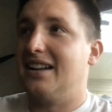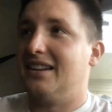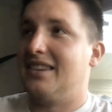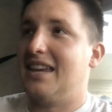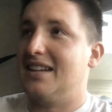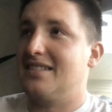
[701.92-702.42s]

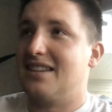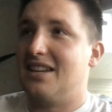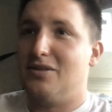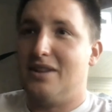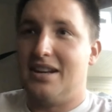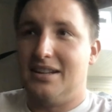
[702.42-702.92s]
things that
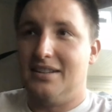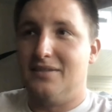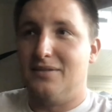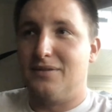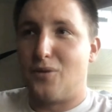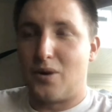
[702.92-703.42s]
you need a
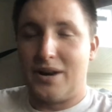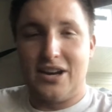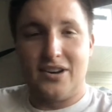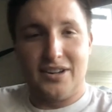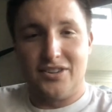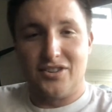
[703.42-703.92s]

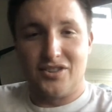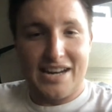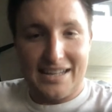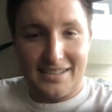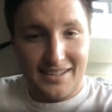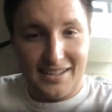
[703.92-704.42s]
4-year
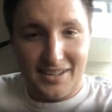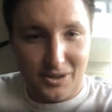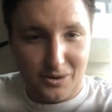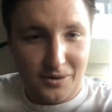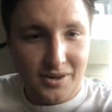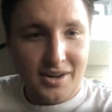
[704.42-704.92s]
degree to
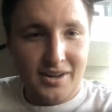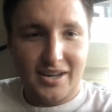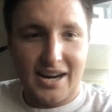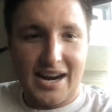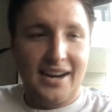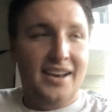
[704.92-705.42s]
do,
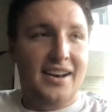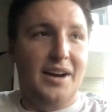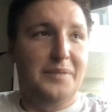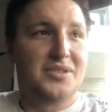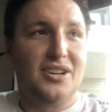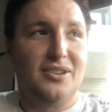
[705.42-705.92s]
right?
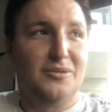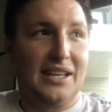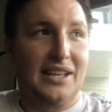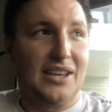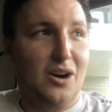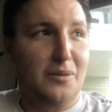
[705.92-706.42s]
I'm shooting with
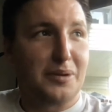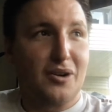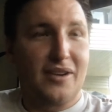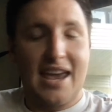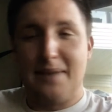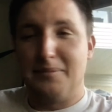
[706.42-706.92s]
a
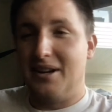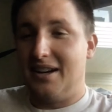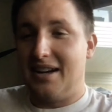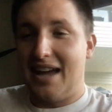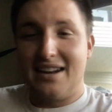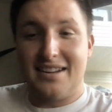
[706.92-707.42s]
GoPro
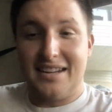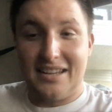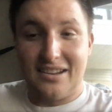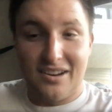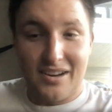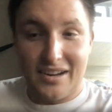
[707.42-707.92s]
camera,
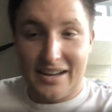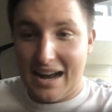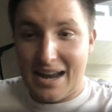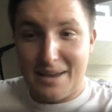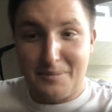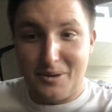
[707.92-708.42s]
editing on
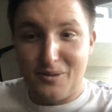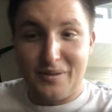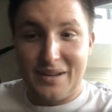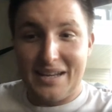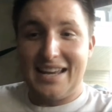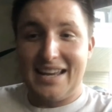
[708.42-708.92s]

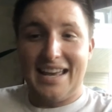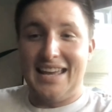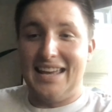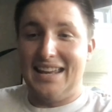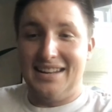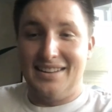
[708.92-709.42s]
iMovie,
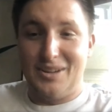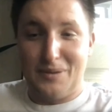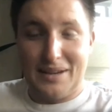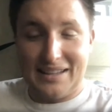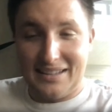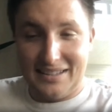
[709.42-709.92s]
and
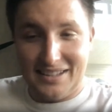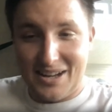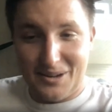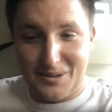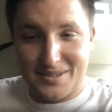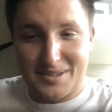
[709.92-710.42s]
doing,
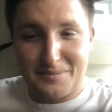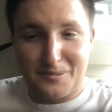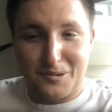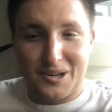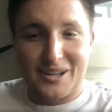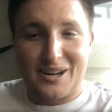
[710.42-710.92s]
some
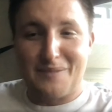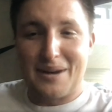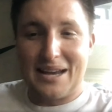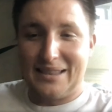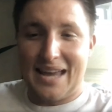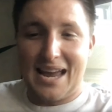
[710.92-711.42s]
work on
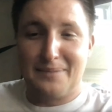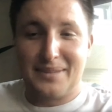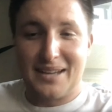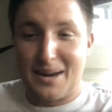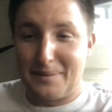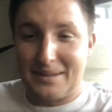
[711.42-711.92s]
my
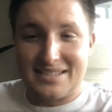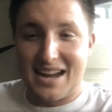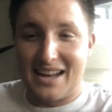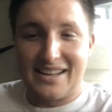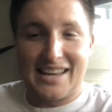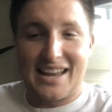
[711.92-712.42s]
laptop. It's
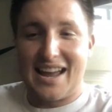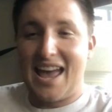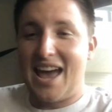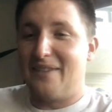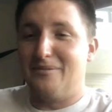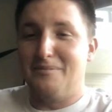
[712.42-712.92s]
not like I
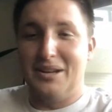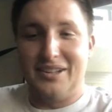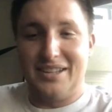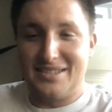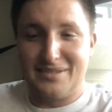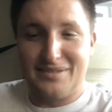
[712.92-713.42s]
have
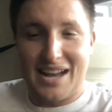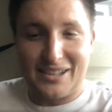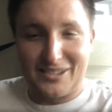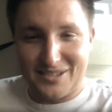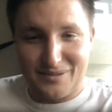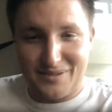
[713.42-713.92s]
millions of
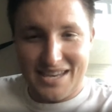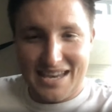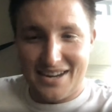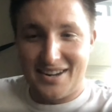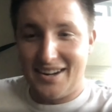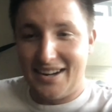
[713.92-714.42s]
dollars of
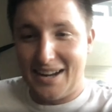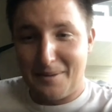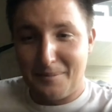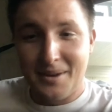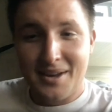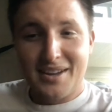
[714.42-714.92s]
gear and
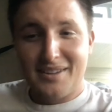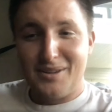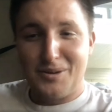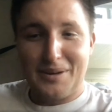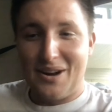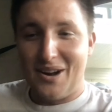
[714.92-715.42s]
I'm
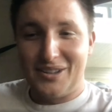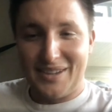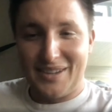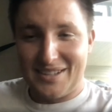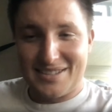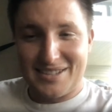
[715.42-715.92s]
doing all
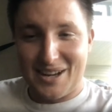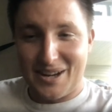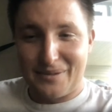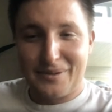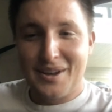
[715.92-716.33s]
of this stuff,